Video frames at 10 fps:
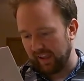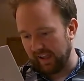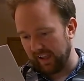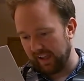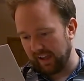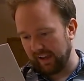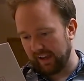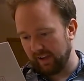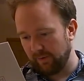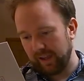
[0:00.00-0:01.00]
And
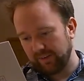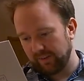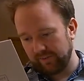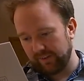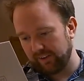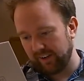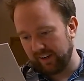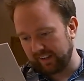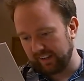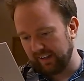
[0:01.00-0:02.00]
now we have to
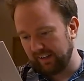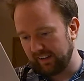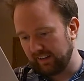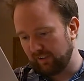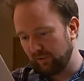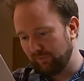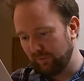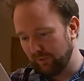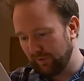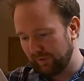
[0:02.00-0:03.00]
refrigerate and consume
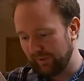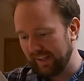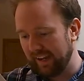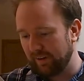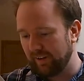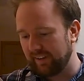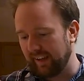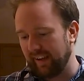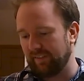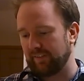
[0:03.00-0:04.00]
2 to 3 hours
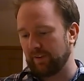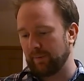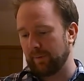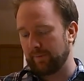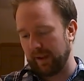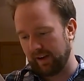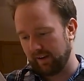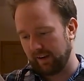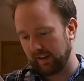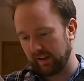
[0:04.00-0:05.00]
after
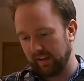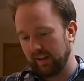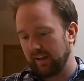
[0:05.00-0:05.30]
preparing.